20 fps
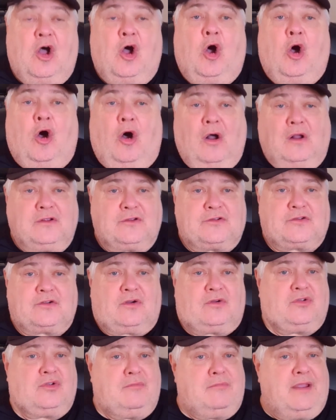Also,
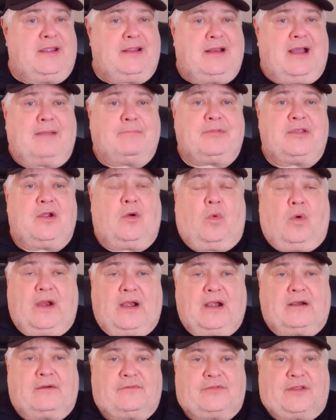you may not be
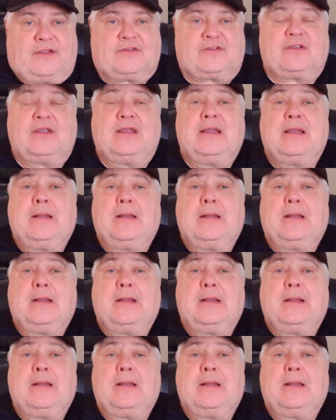aware of this,